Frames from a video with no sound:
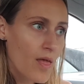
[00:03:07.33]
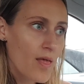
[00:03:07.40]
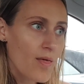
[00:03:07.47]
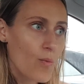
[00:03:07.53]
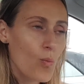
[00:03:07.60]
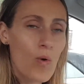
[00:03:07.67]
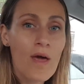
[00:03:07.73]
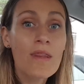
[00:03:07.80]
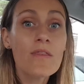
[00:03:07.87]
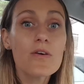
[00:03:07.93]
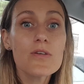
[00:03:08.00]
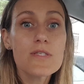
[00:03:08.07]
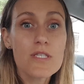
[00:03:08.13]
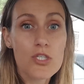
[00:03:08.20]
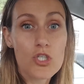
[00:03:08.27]
when
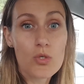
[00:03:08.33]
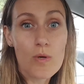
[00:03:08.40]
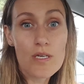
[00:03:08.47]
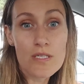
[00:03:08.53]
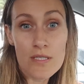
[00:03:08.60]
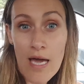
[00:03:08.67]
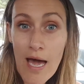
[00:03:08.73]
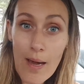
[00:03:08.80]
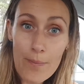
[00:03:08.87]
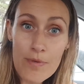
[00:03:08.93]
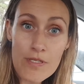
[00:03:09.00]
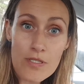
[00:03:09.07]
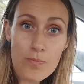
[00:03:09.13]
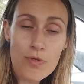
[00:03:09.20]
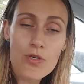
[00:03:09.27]
those situations
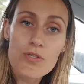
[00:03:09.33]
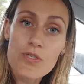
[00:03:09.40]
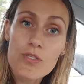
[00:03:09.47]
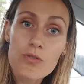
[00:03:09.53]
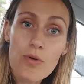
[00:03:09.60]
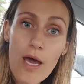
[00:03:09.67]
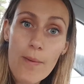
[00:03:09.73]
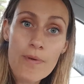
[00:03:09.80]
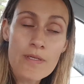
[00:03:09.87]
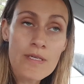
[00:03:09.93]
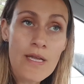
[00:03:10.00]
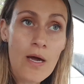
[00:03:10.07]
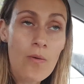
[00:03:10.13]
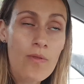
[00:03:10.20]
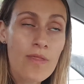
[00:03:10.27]
happens, because they do happen
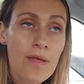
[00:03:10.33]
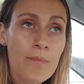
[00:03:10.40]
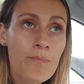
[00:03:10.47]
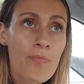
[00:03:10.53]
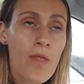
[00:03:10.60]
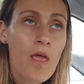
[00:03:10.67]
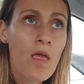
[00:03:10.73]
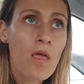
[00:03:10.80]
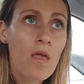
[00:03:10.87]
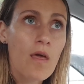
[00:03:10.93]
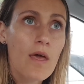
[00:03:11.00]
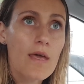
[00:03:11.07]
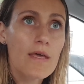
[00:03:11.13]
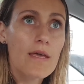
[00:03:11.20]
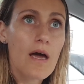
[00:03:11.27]
now and then,
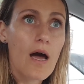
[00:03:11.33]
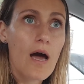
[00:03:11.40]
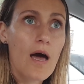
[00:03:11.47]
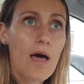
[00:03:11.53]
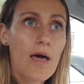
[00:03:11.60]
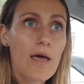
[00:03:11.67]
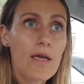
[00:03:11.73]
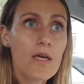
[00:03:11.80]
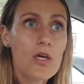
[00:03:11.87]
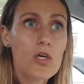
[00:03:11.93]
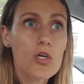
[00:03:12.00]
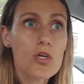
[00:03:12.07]
I